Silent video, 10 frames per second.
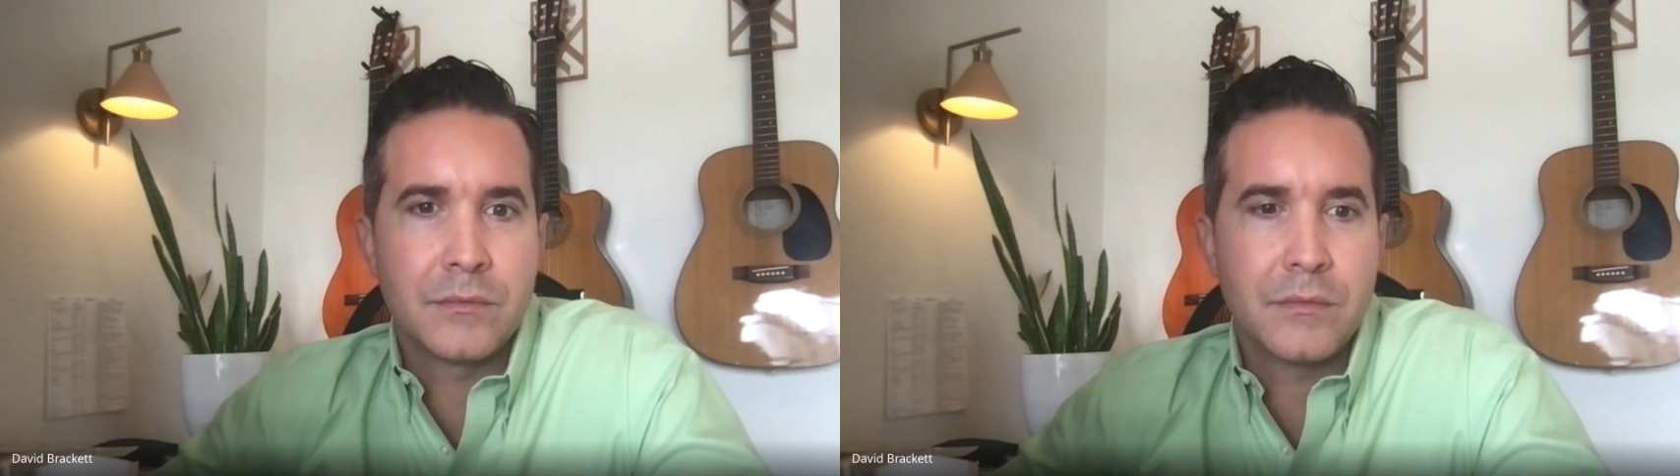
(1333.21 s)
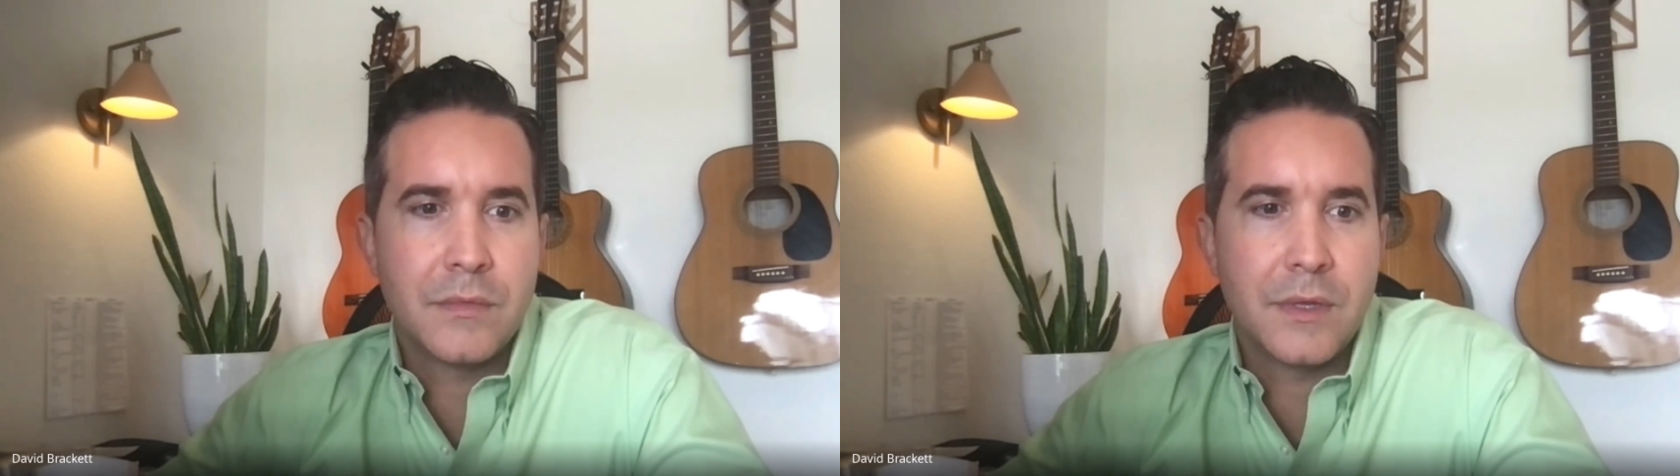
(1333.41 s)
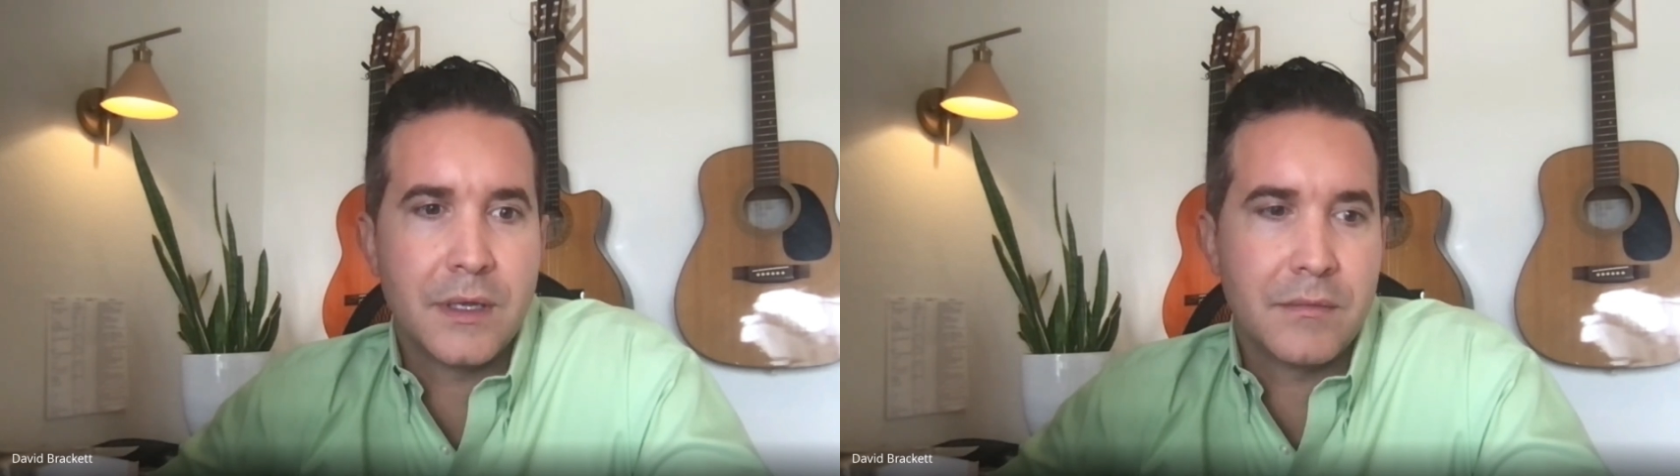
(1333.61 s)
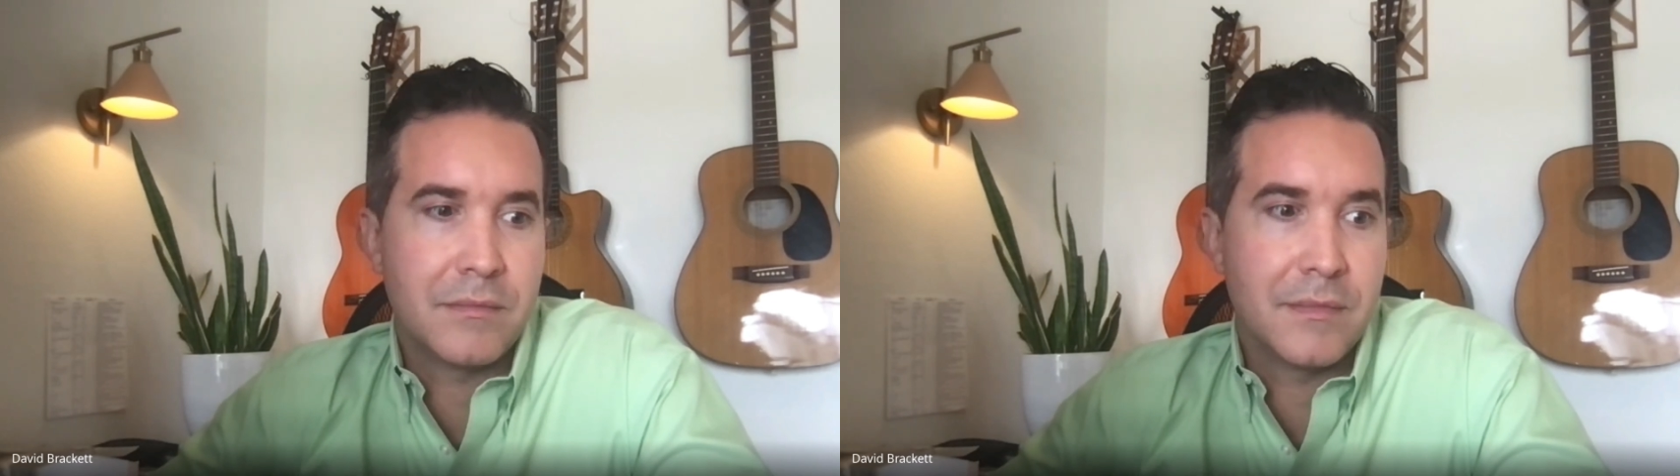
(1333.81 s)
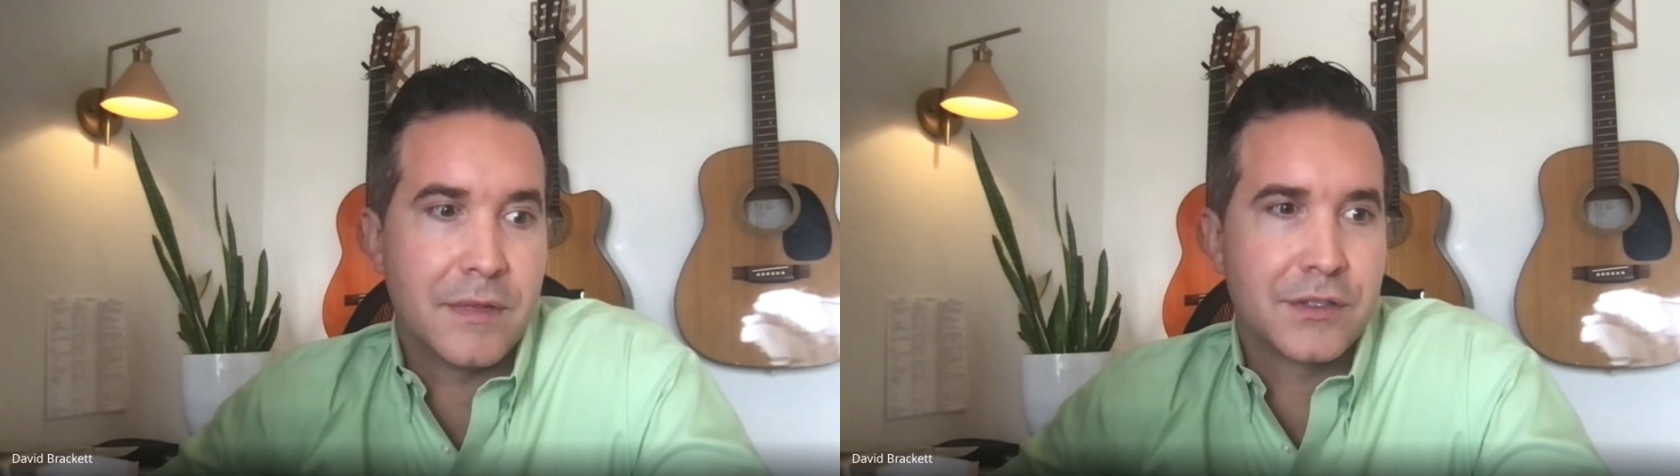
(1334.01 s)

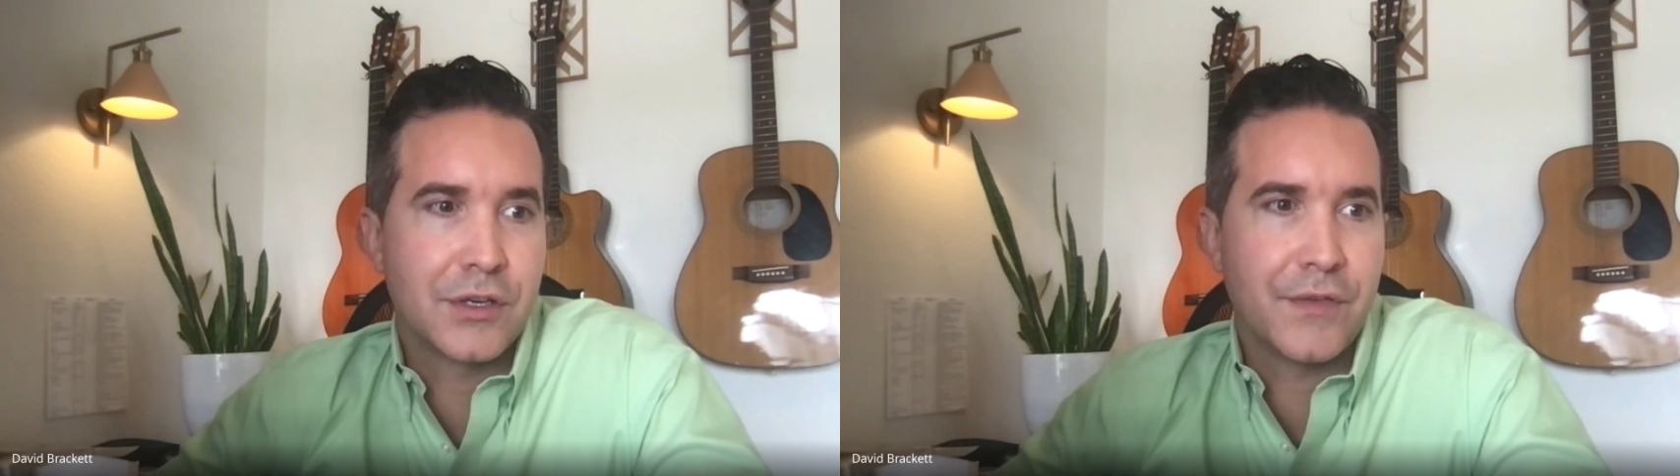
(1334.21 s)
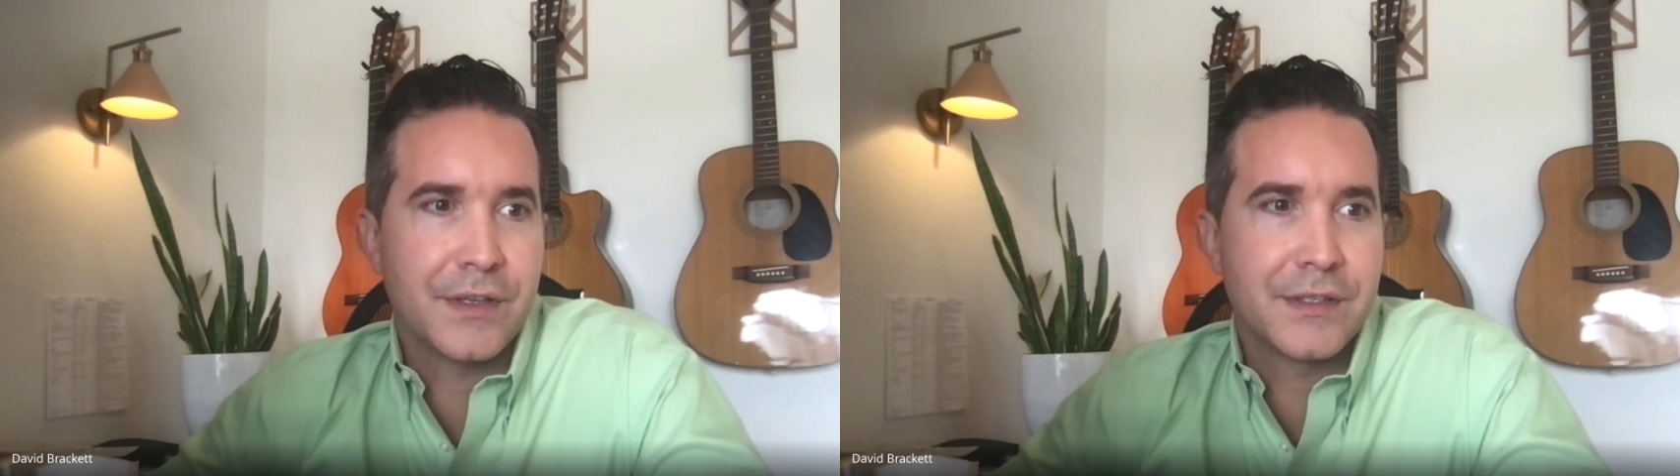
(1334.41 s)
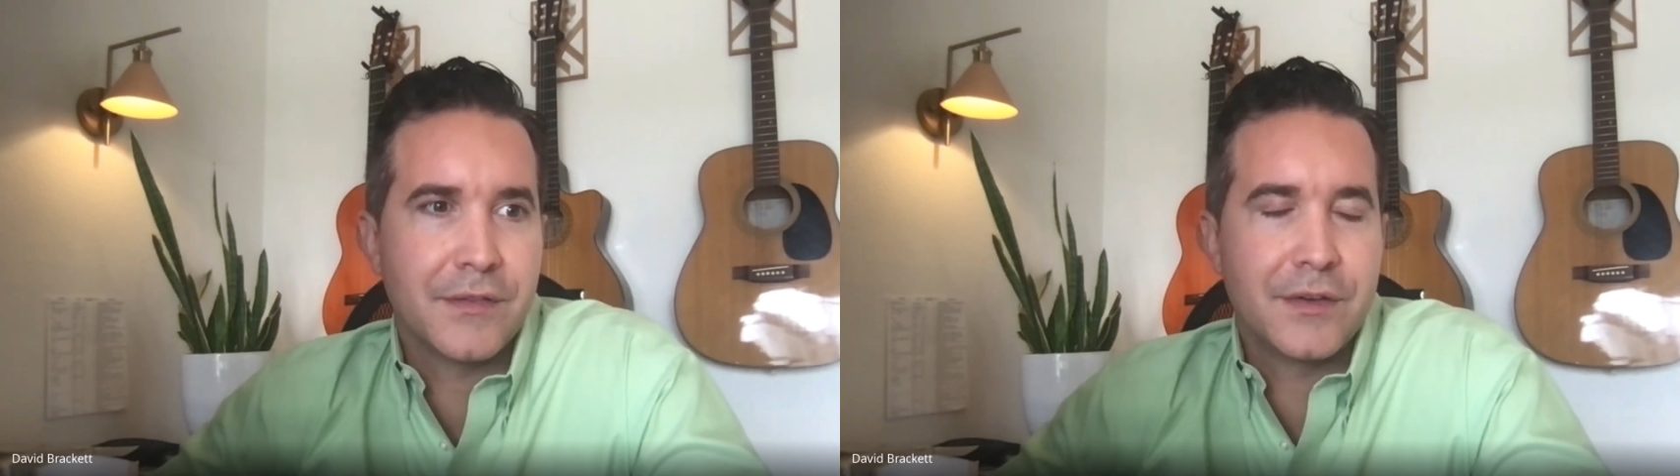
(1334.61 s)
the service of